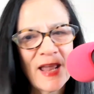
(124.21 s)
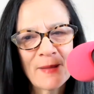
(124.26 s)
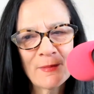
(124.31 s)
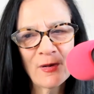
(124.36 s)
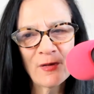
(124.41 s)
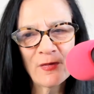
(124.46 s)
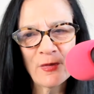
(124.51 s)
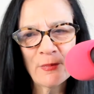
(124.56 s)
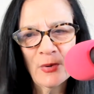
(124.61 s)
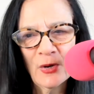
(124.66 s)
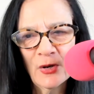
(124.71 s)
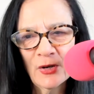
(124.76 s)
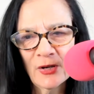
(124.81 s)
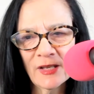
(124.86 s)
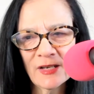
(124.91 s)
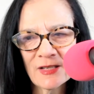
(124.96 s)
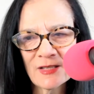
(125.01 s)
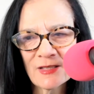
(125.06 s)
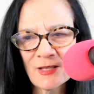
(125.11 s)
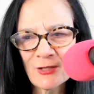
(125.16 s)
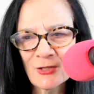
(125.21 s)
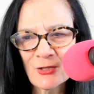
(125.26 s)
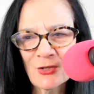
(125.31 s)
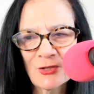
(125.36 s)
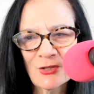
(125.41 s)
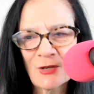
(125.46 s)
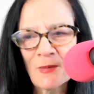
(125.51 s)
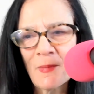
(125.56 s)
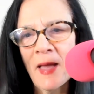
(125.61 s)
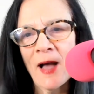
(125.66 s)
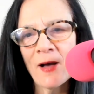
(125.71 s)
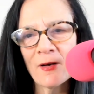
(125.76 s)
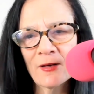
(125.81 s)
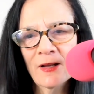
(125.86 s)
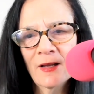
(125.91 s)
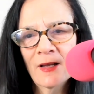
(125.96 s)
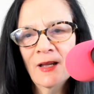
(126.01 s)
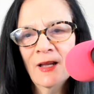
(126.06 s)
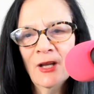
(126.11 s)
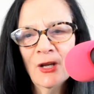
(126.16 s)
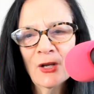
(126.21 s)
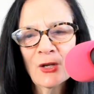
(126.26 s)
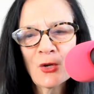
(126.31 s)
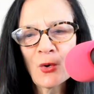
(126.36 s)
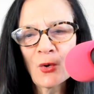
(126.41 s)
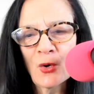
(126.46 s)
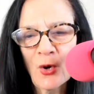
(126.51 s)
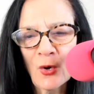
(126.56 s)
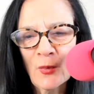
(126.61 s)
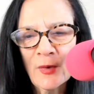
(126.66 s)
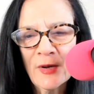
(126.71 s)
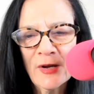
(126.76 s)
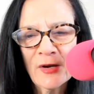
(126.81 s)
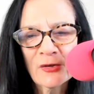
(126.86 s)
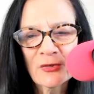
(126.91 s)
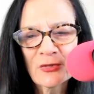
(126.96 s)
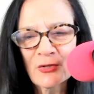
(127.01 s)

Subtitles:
name of the book, and is this just about your career